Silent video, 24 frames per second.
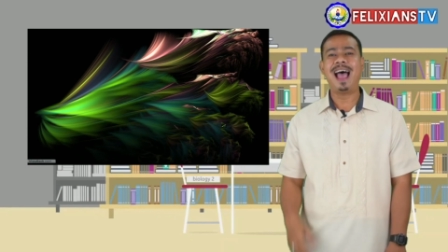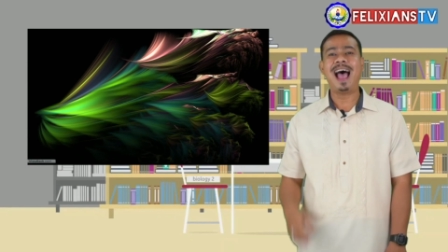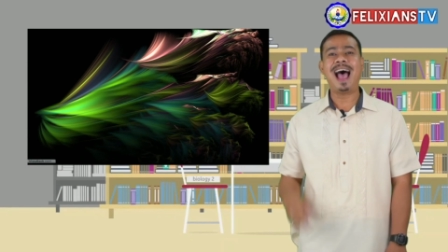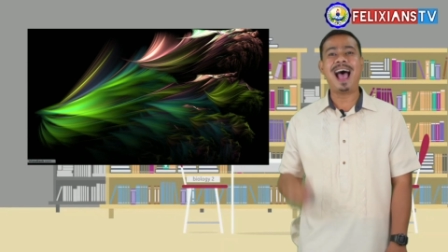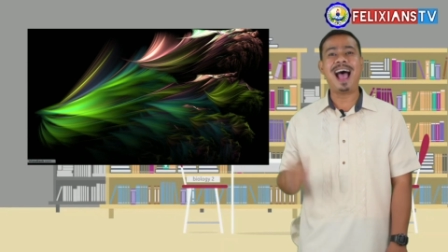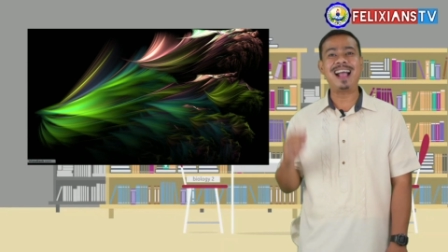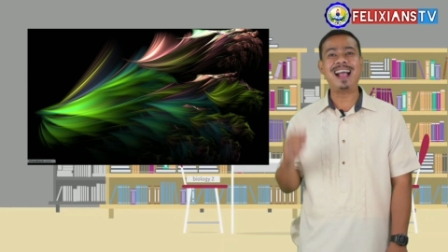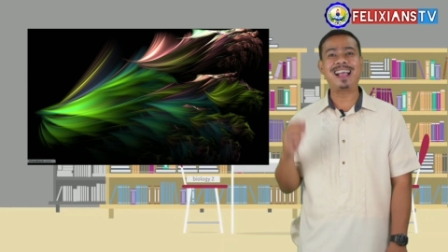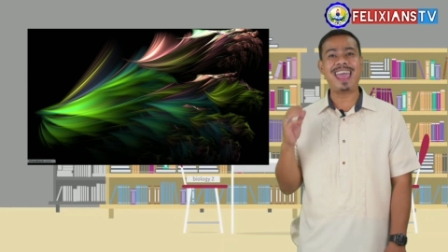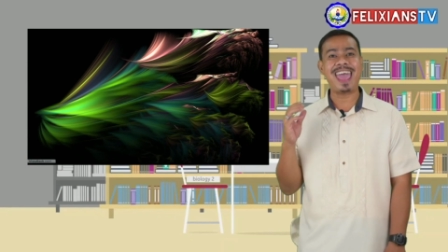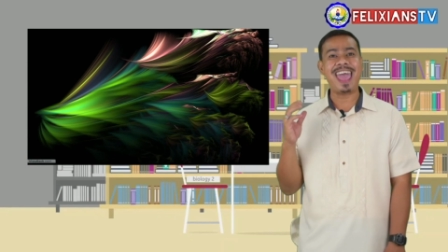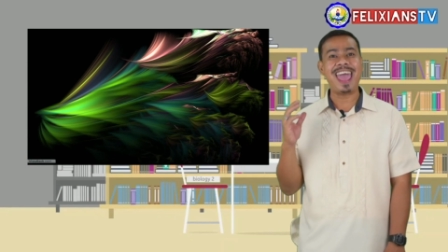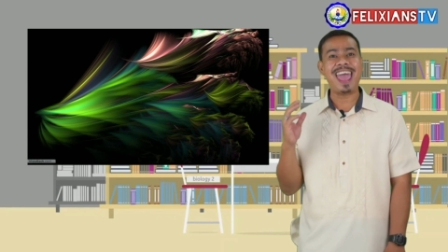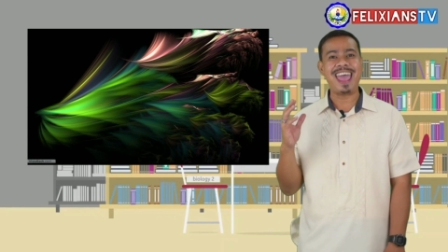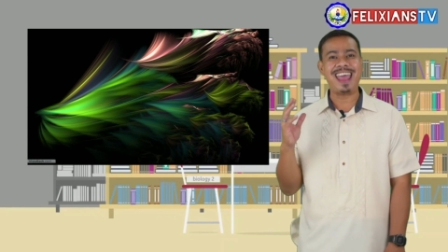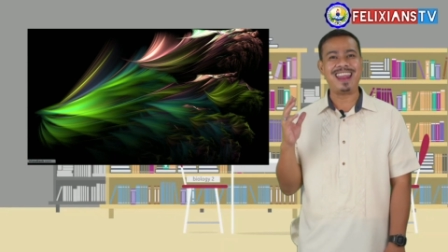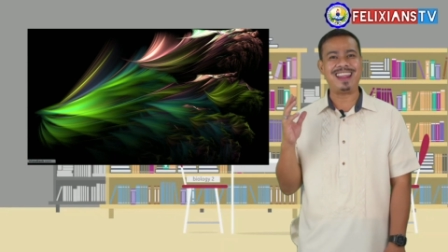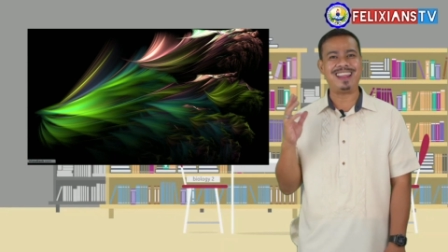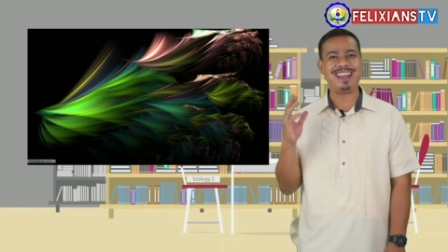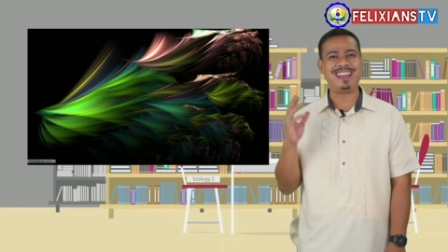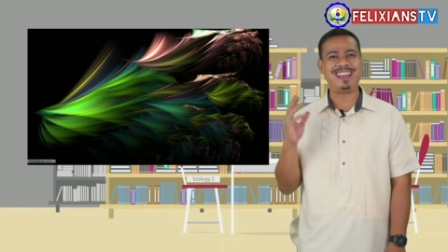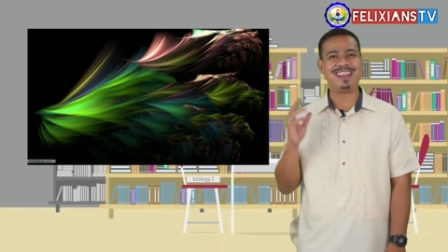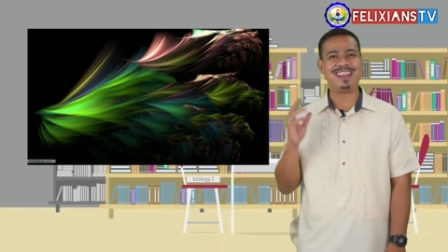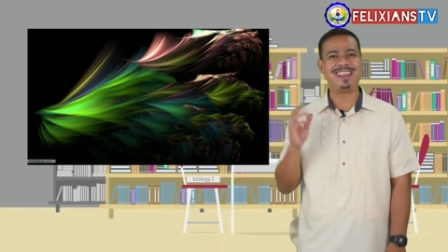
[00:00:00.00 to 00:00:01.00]
Again,
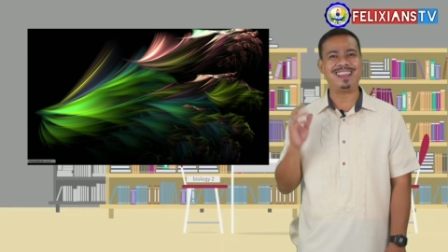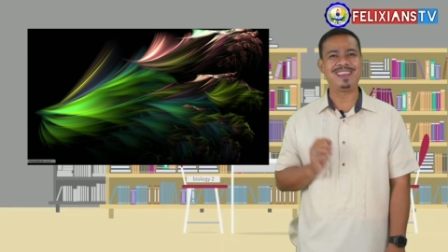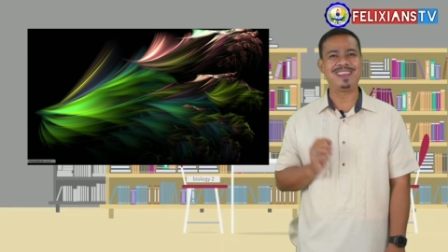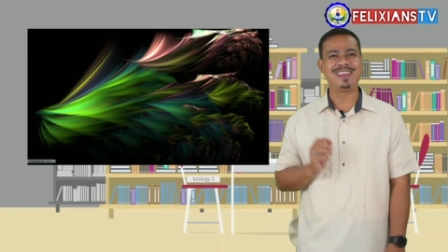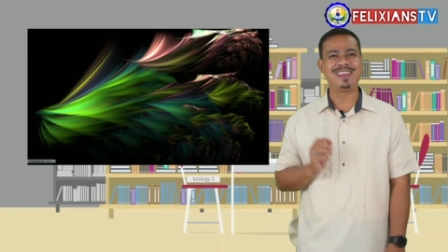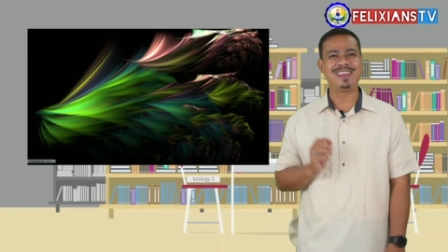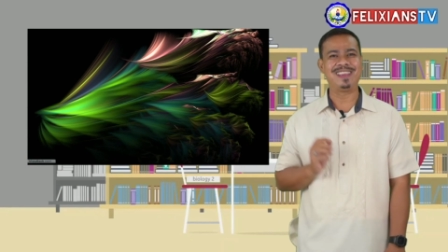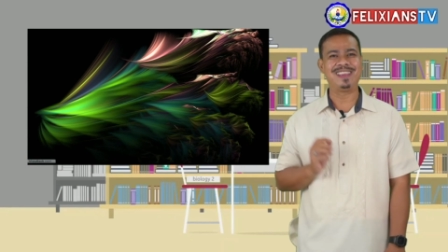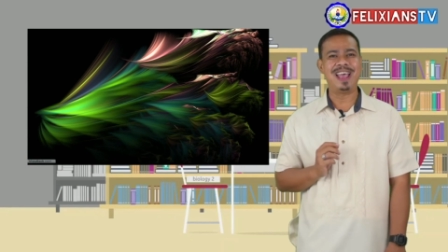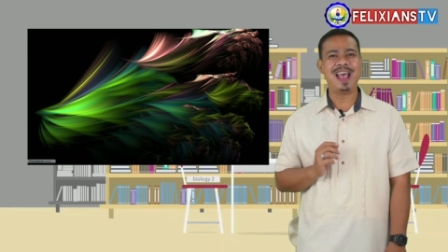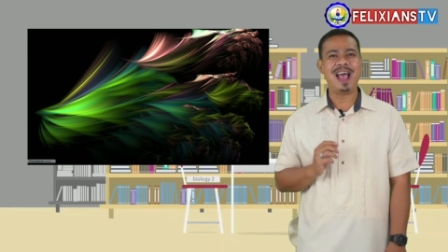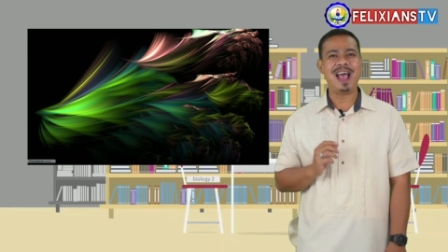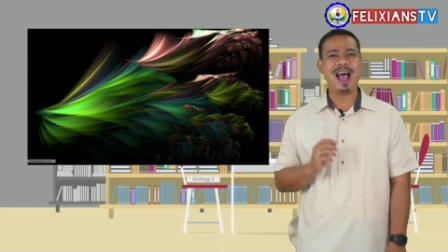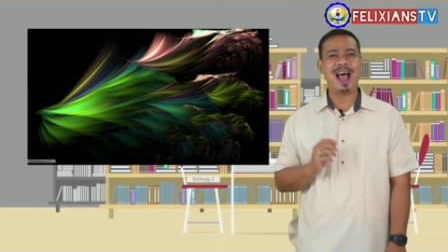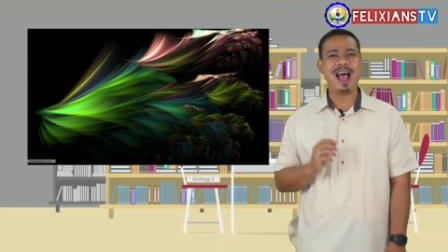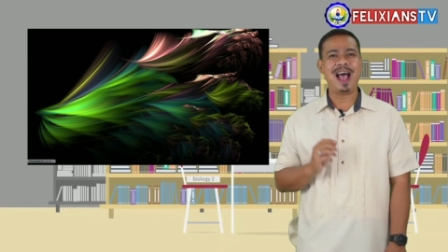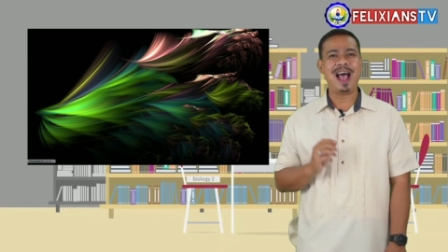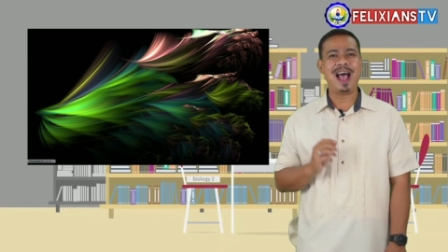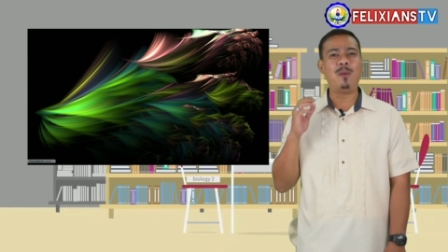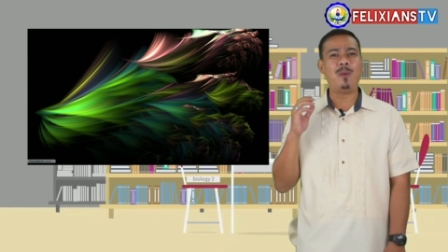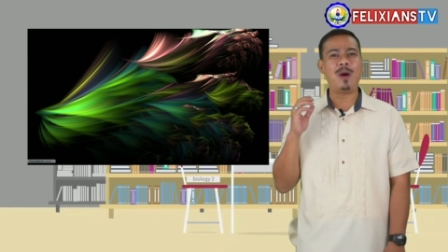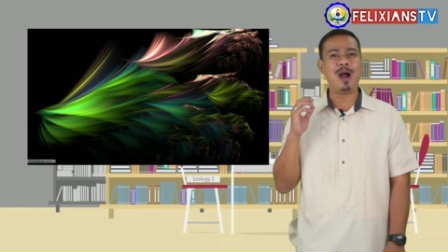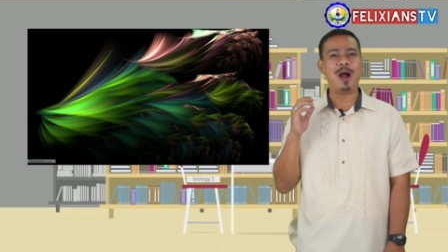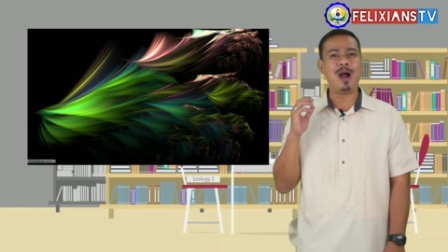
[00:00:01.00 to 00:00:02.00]

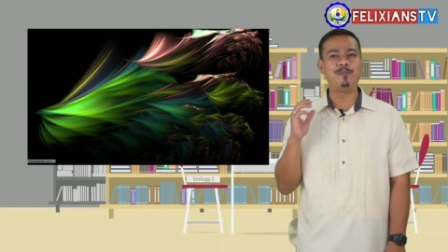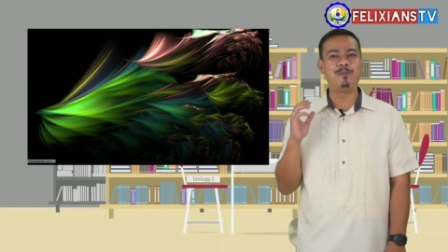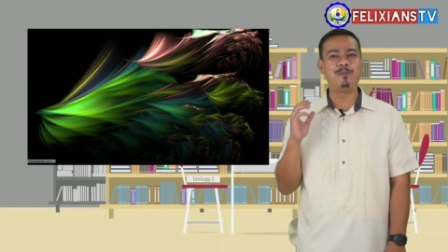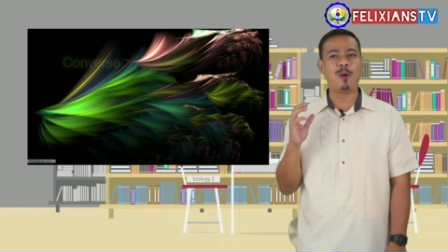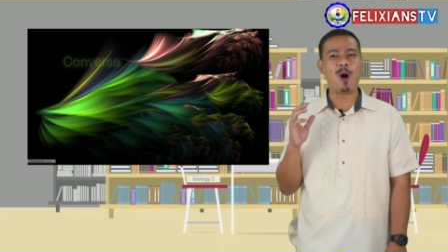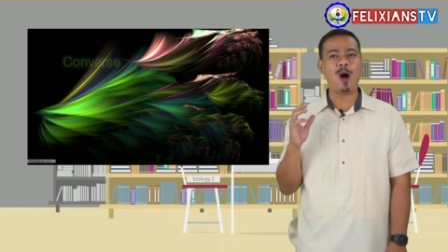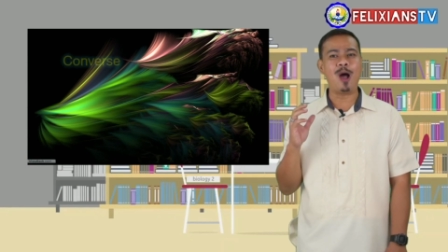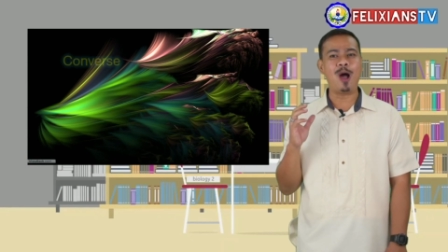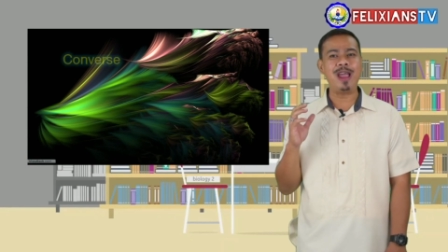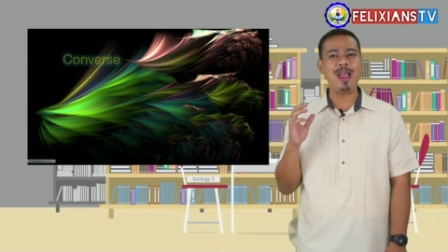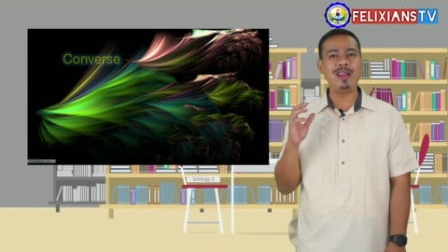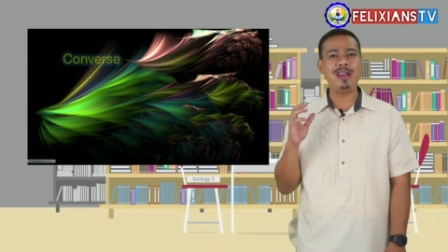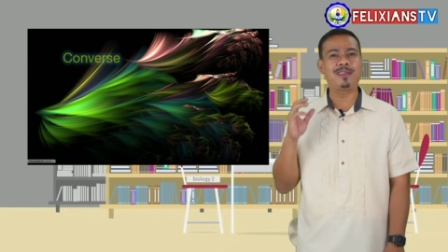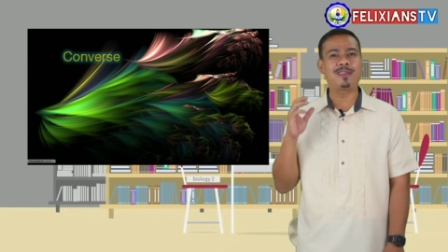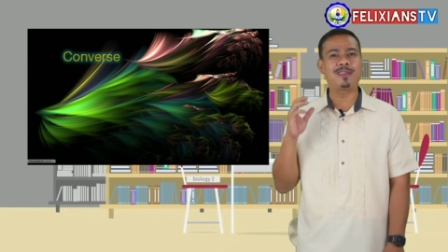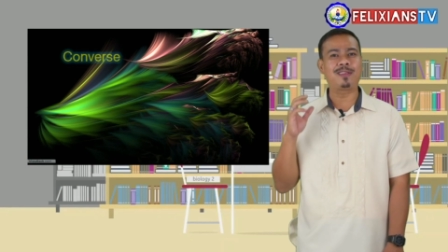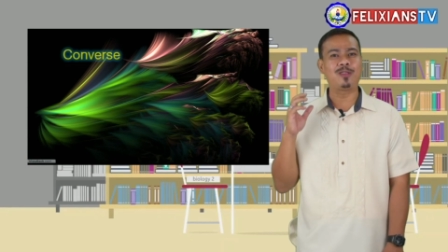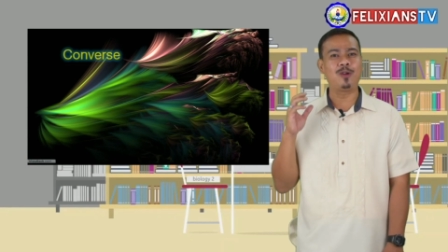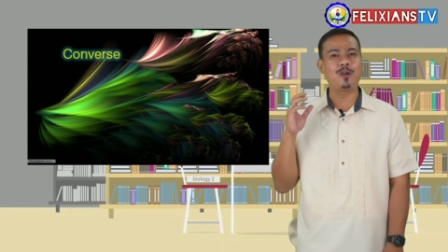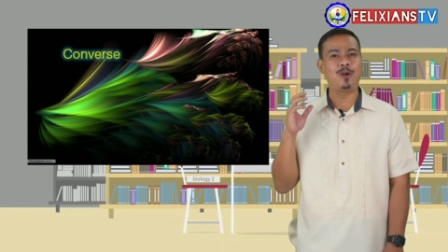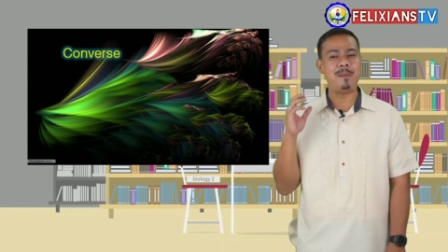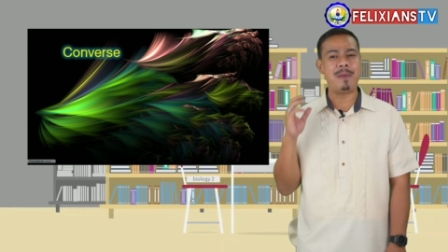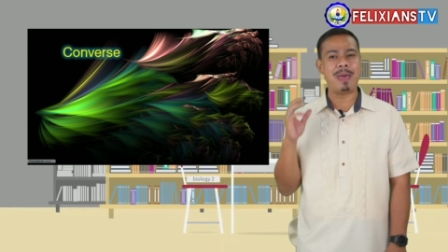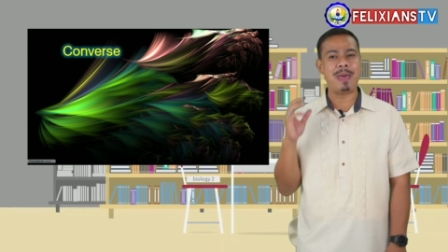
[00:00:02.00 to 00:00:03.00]
our points to
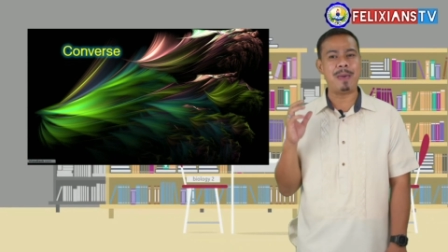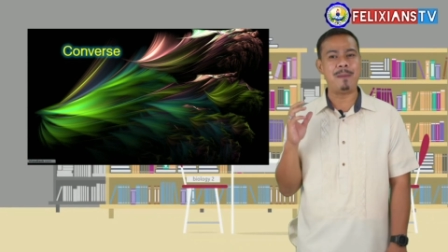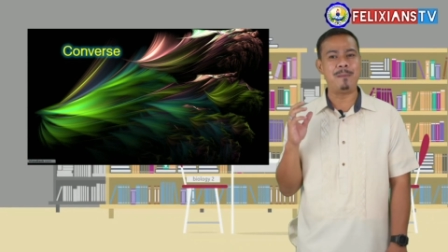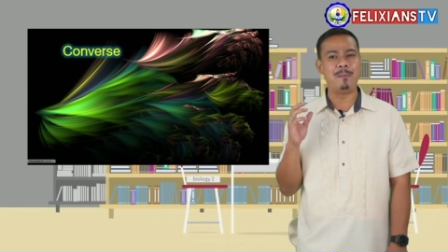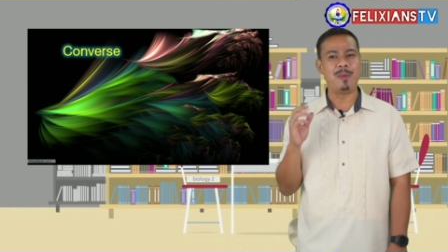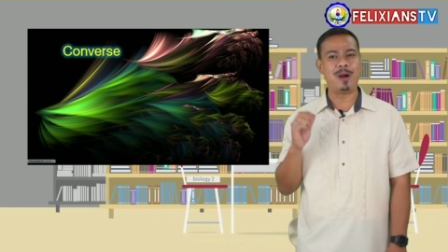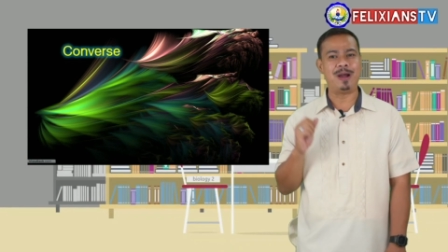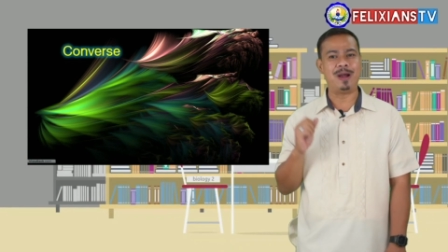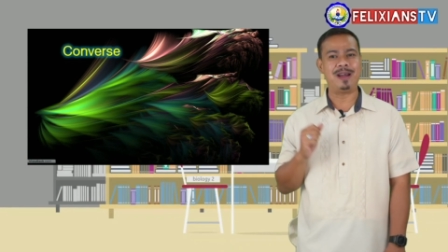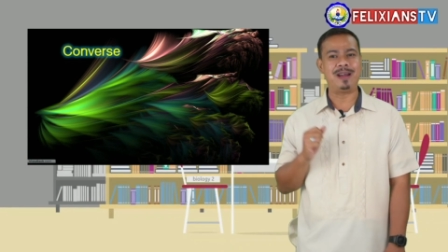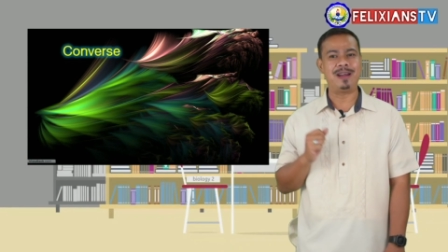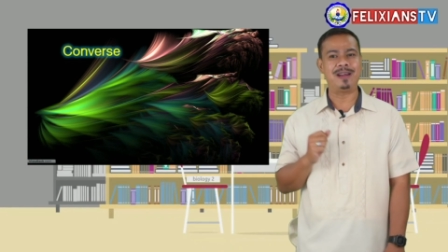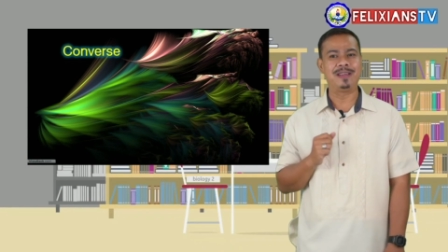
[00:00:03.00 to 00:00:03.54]
remember.